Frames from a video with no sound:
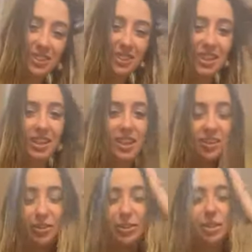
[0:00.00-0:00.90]
Yeah,
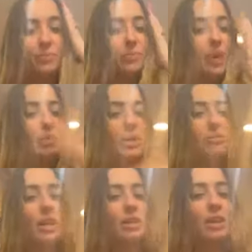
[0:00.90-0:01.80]
oh. I mean,
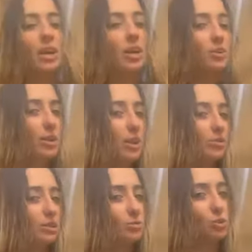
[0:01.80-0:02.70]
right now we have
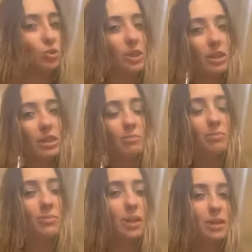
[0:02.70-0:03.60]
some geranium,
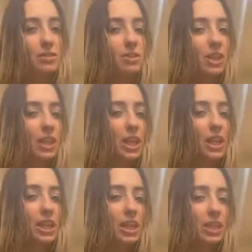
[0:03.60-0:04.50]
and it's very
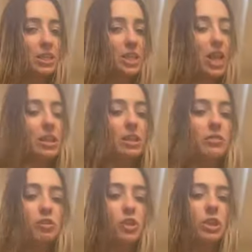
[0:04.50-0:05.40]
like, it's like, I
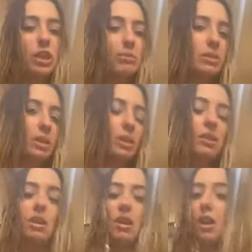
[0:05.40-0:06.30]
love geranium. It's like
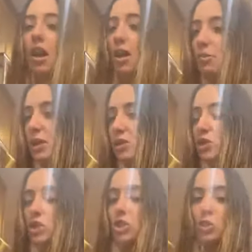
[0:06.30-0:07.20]
calming,
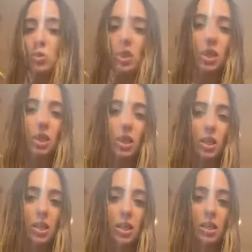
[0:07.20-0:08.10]
soothing,